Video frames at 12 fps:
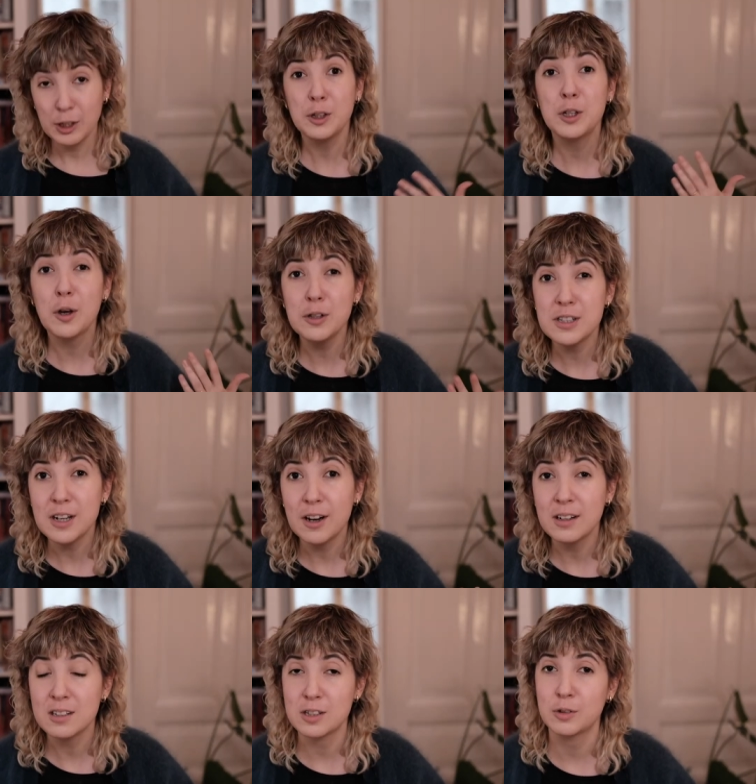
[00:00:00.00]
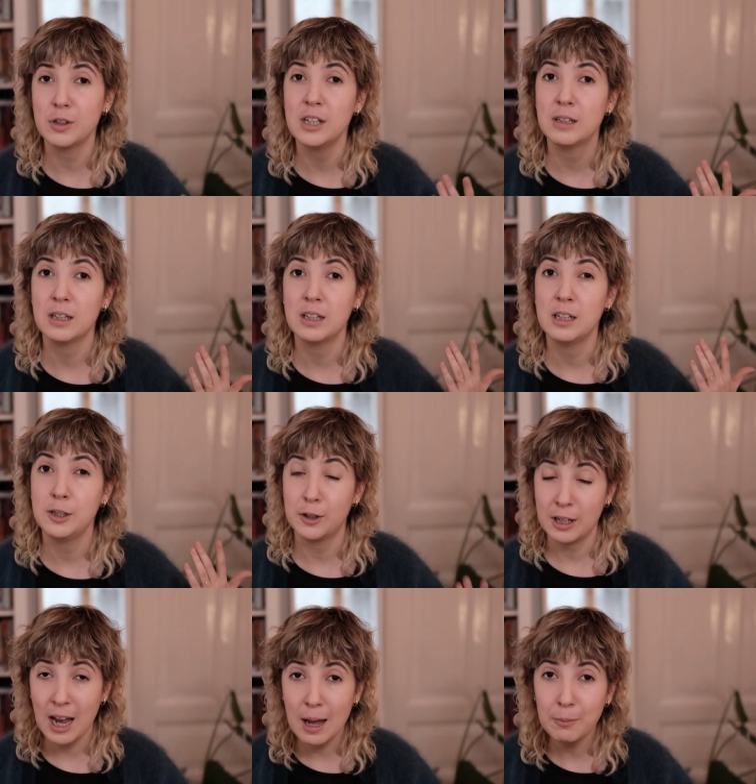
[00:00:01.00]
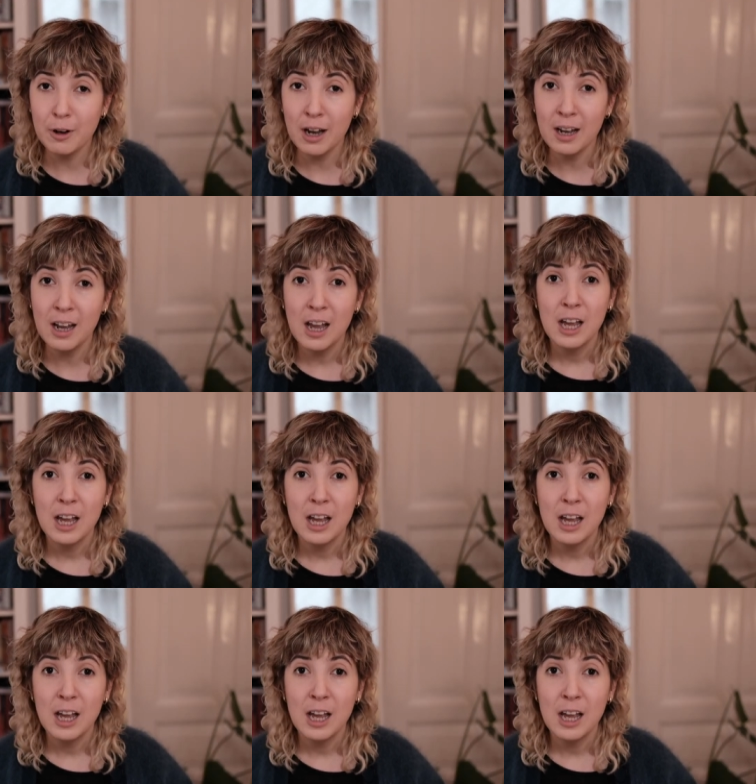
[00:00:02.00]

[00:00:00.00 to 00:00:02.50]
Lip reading: You don't stare in the screen in your camera.